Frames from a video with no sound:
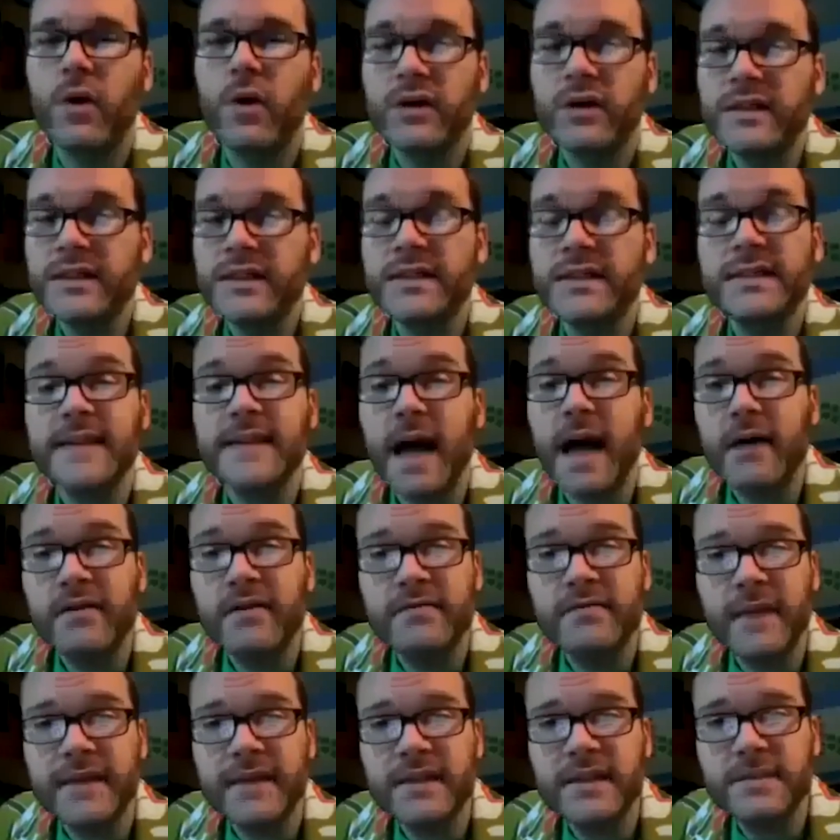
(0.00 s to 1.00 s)
am recording the
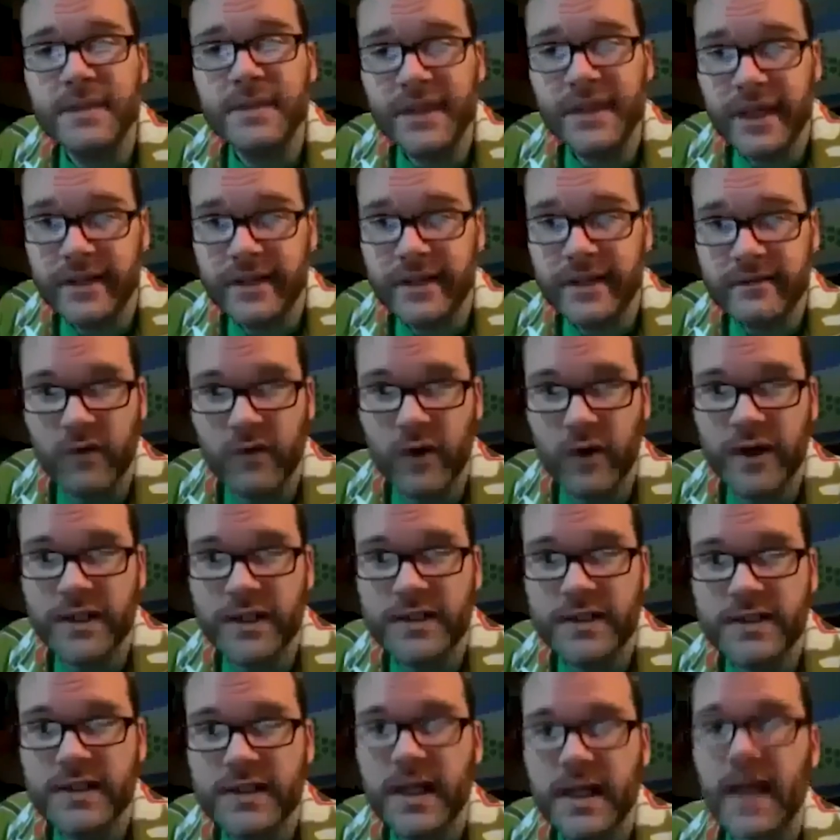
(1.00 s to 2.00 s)
sound of my speaking
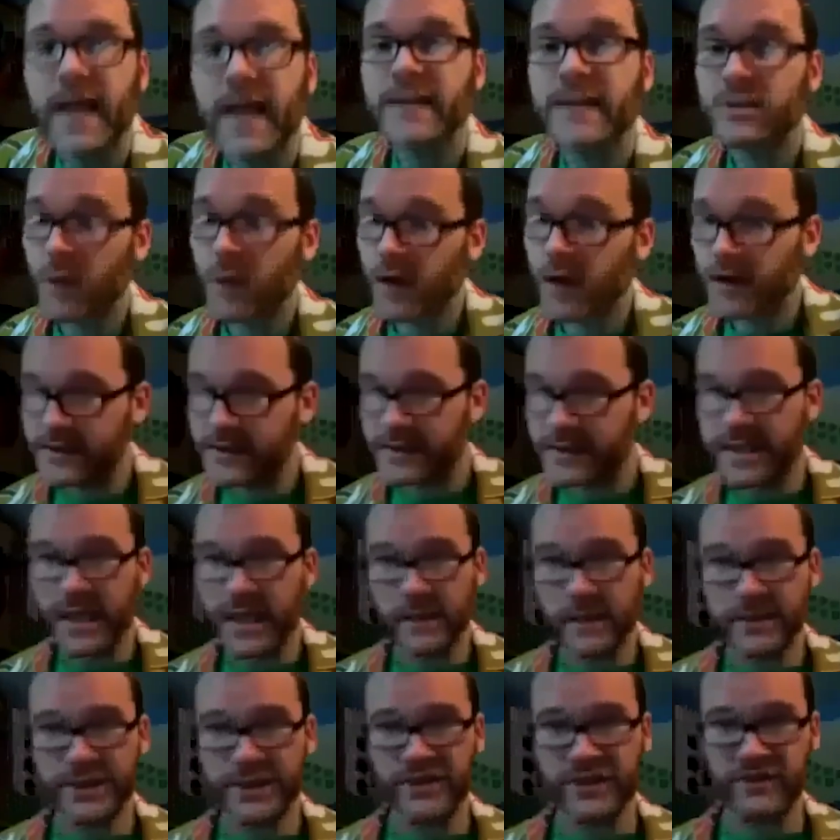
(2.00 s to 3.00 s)
voice, as well
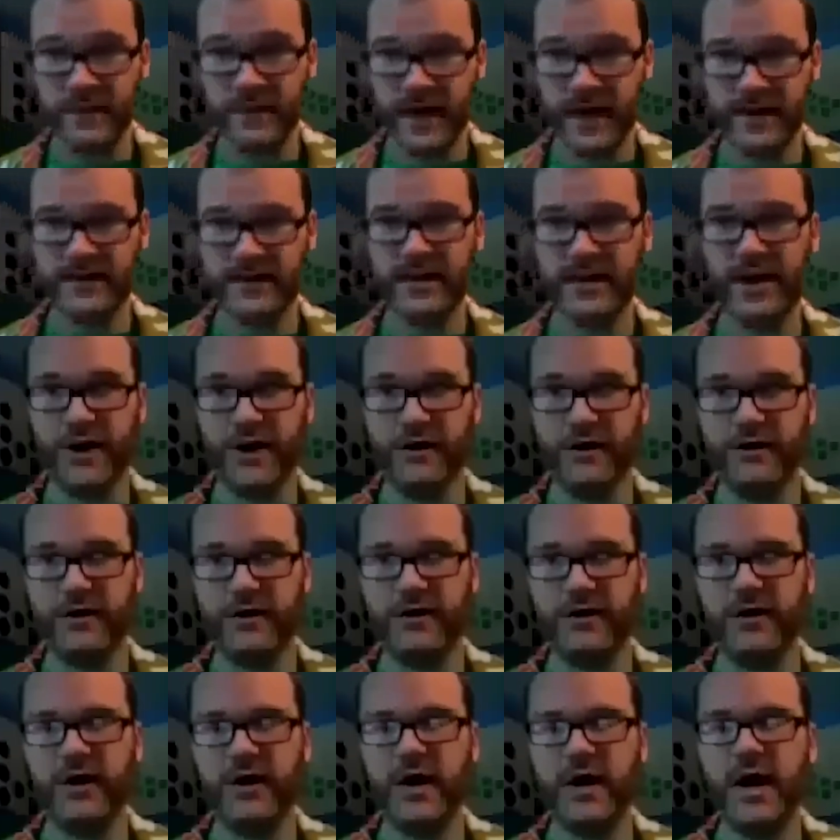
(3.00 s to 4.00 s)
as the image of
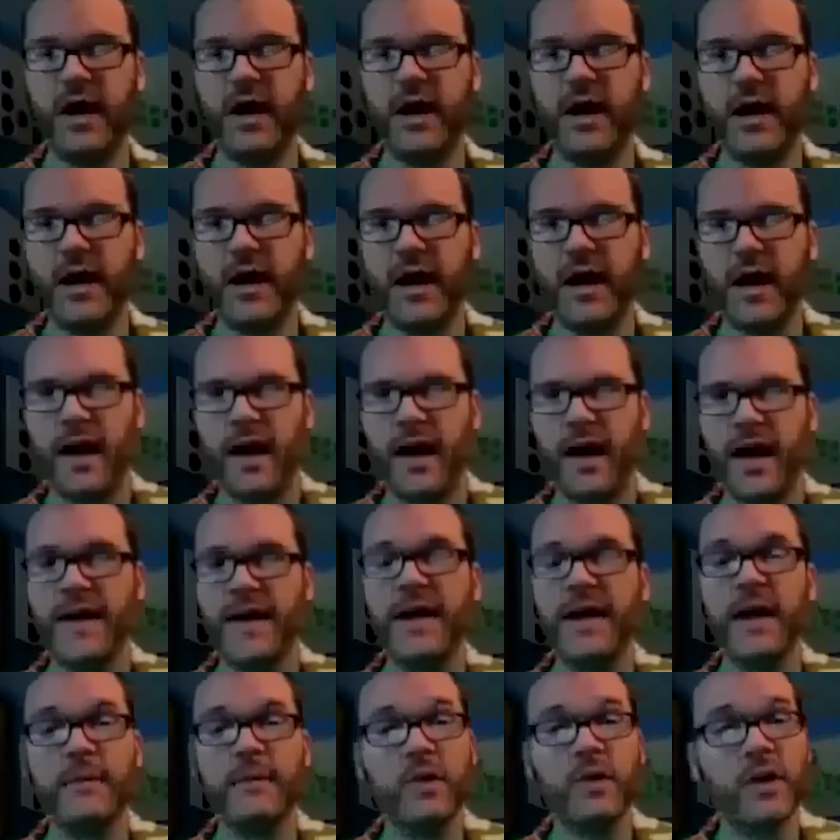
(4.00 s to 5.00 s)
myself.
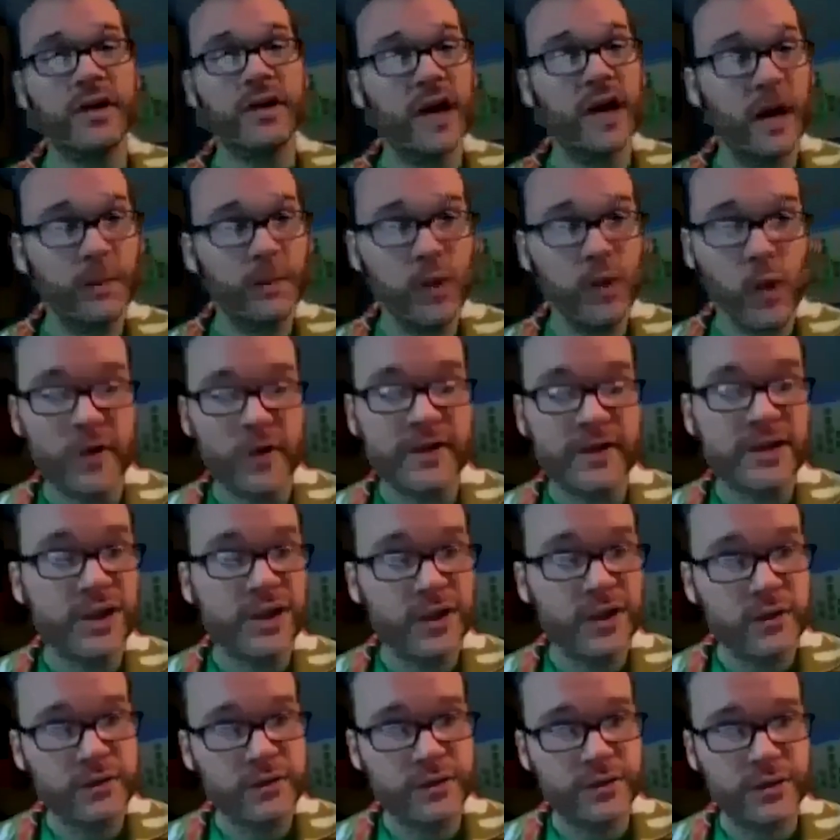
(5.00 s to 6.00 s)
And I'm going to
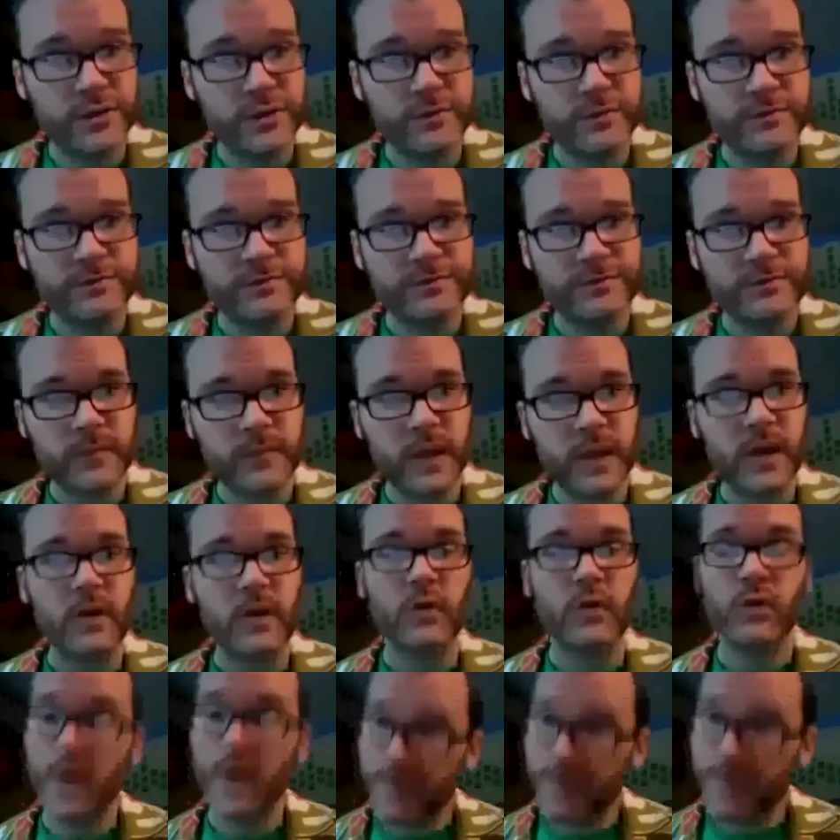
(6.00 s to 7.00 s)
upload it to YouTube,
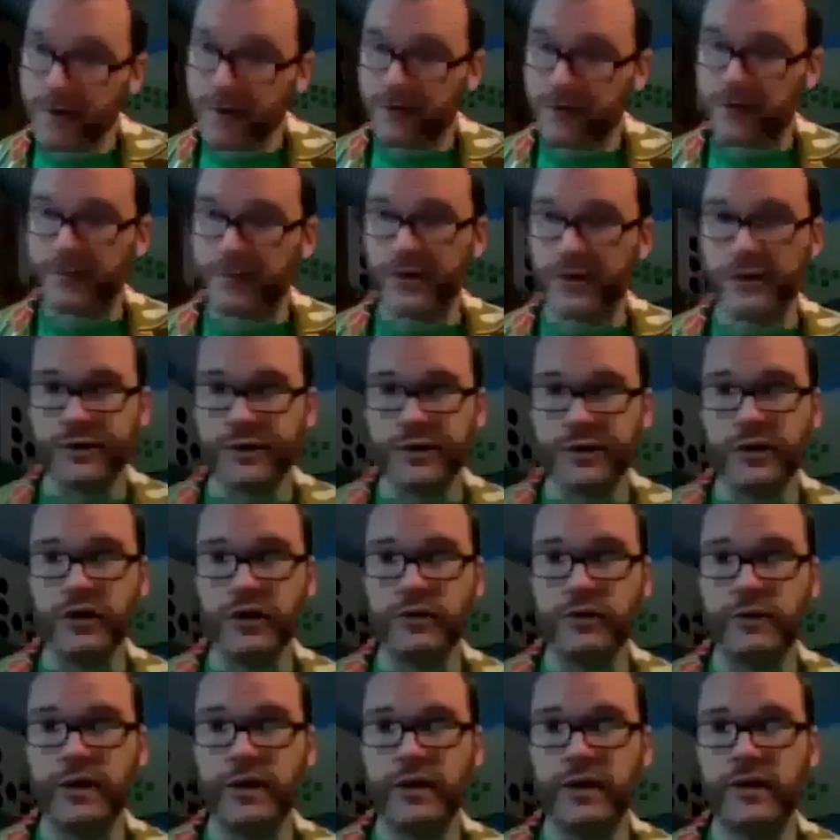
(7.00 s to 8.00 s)
rip it from
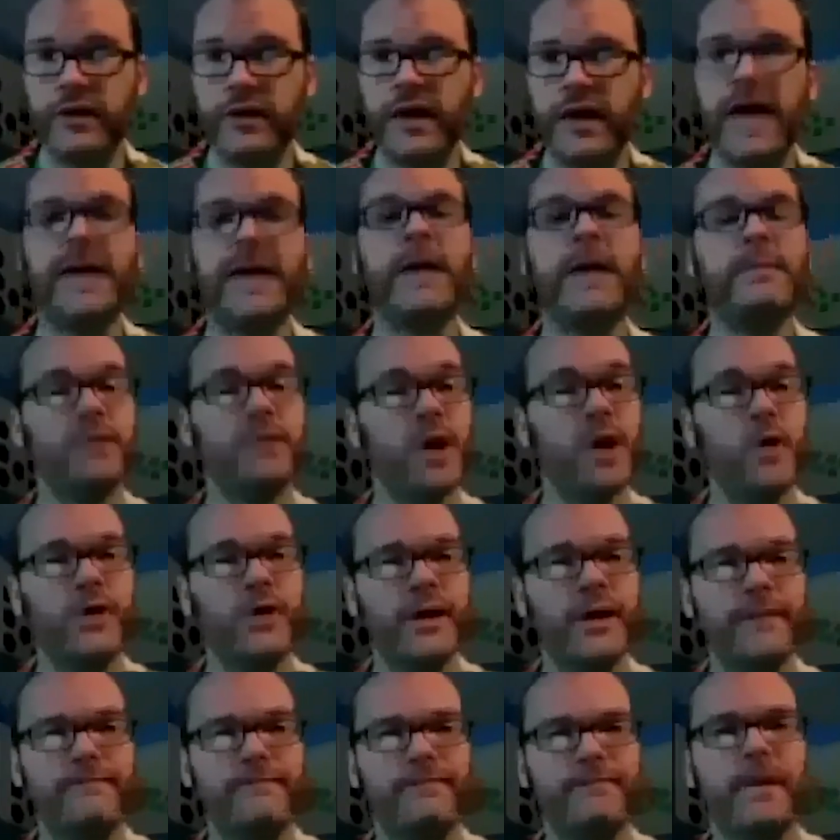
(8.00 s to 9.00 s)
YouTube, and
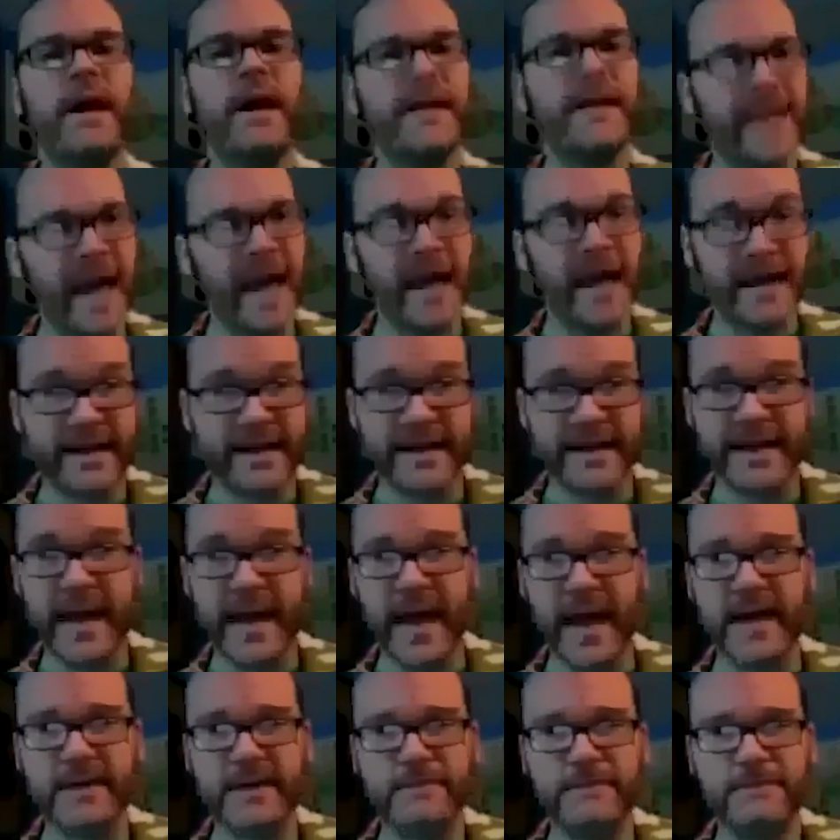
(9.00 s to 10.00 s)
upload it again
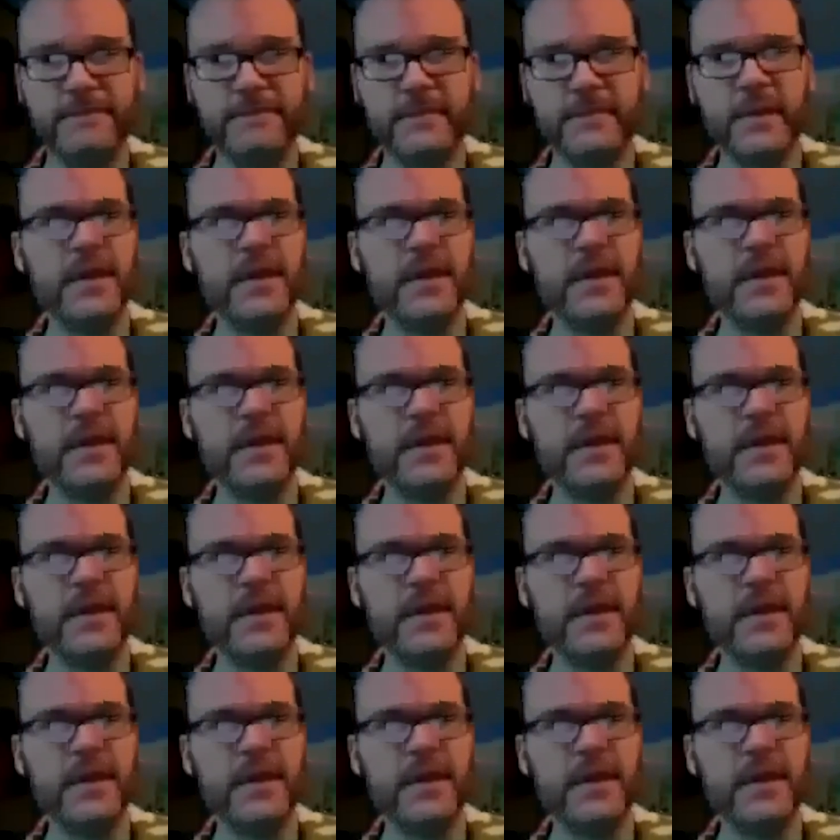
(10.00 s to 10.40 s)
and again.